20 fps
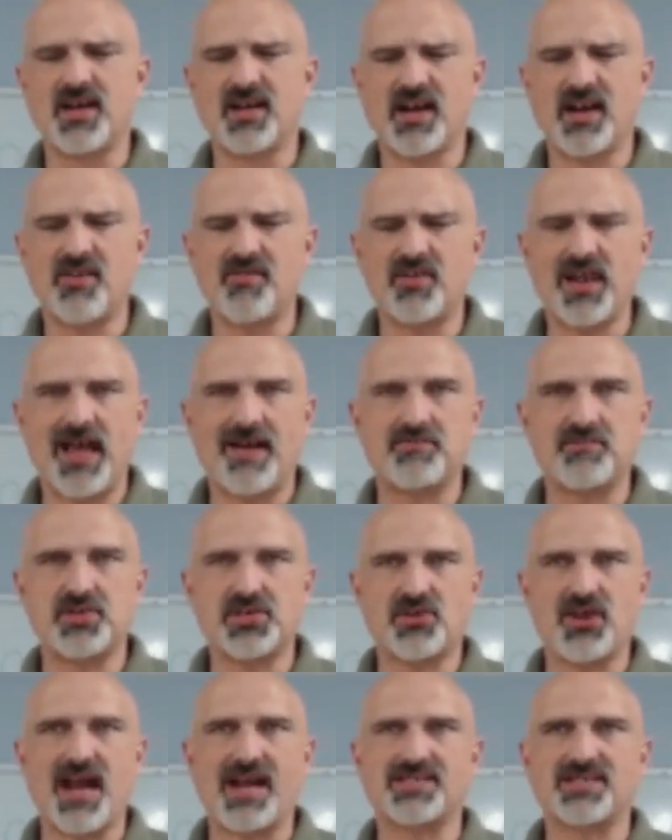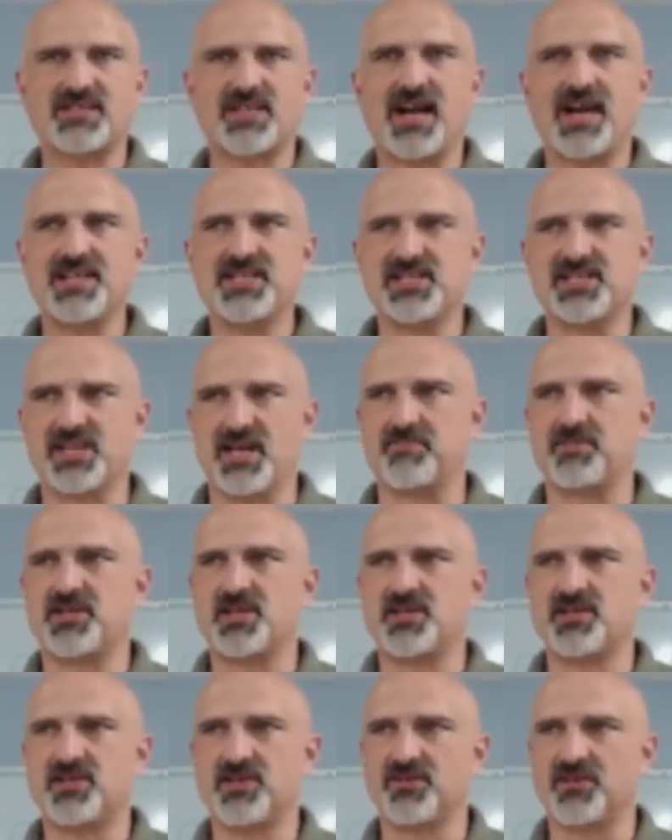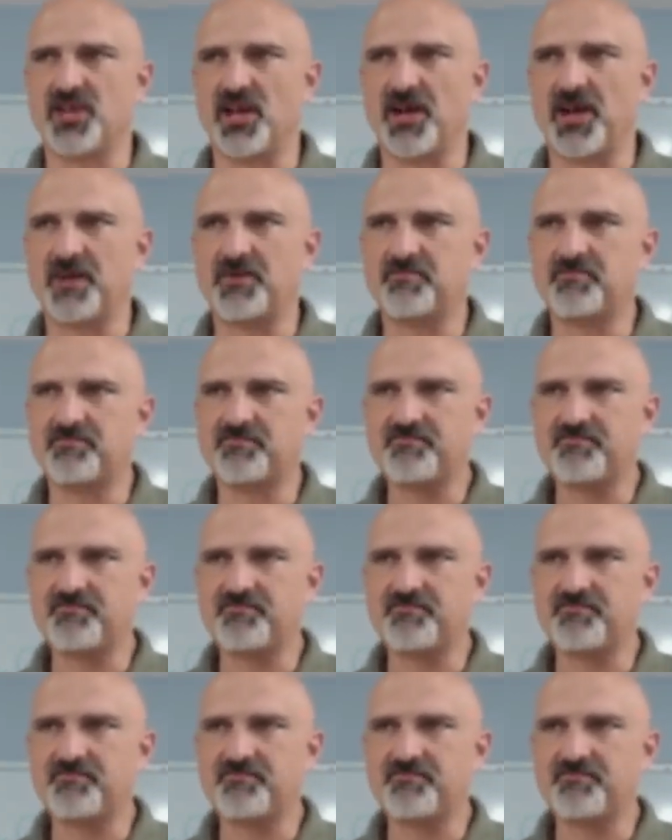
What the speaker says: kind of an abstract concept, don't they?